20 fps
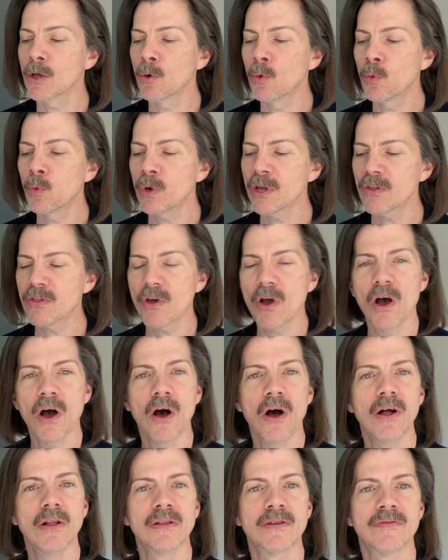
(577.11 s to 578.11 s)
With
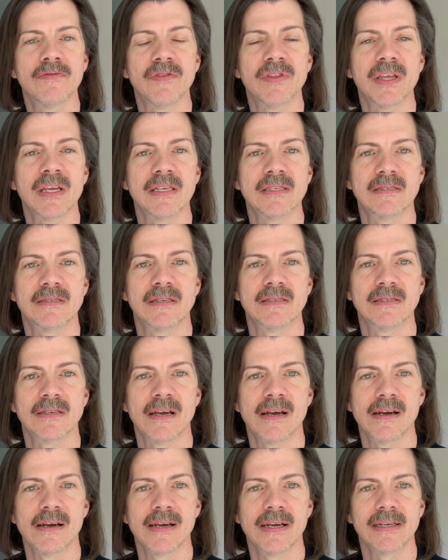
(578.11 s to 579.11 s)
all of these
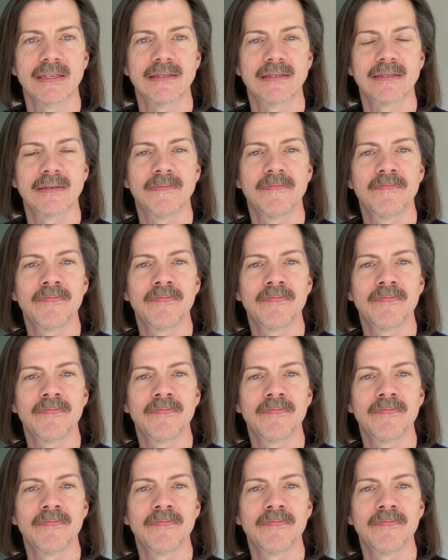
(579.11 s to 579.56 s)
designs,